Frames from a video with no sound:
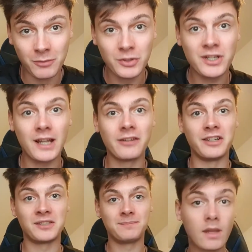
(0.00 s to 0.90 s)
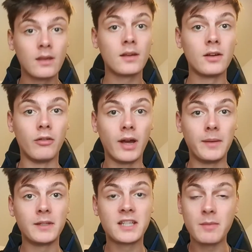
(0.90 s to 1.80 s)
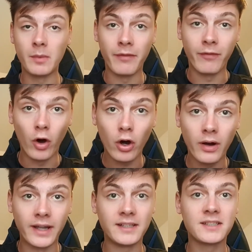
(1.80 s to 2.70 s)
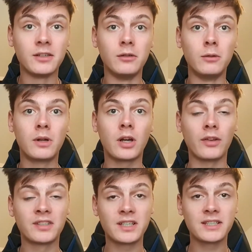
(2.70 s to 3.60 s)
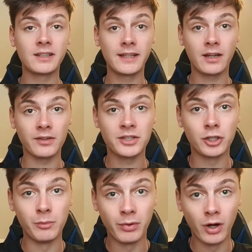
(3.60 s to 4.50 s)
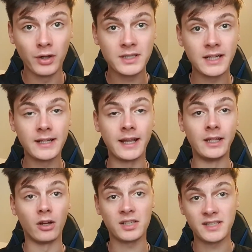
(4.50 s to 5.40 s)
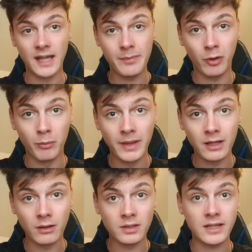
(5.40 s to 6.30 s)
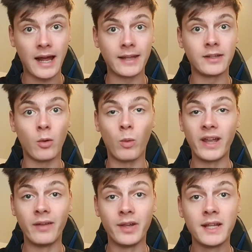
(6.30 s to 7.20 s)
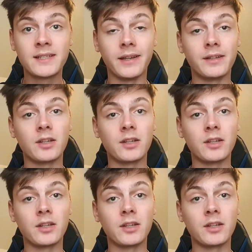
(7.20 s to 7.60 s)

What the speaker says: much calories. Right, tip number 4, it's to consistently consume protein in your staple meals and way of eating.